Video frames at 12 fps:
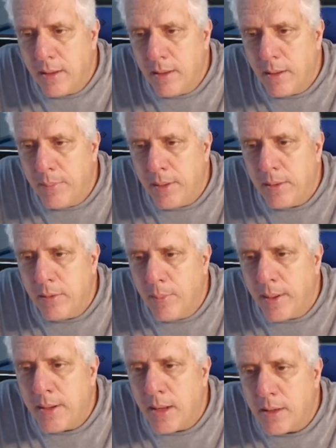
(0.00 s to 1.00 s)
I mean, you
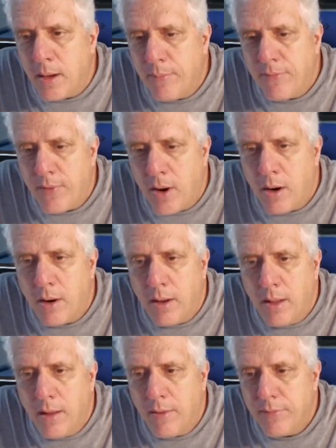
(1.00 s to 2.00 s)
might not come far
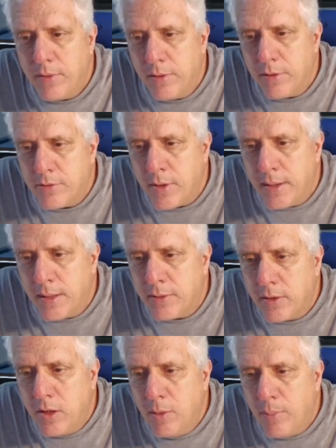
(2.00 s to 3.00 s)
enough. You're trying to get
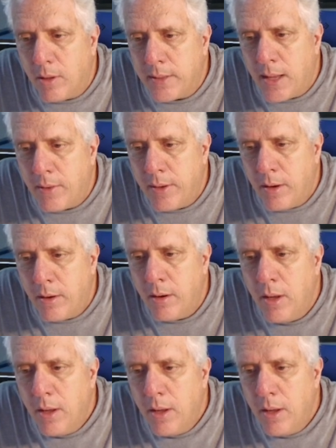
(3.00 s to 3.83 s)
the cue ball down here.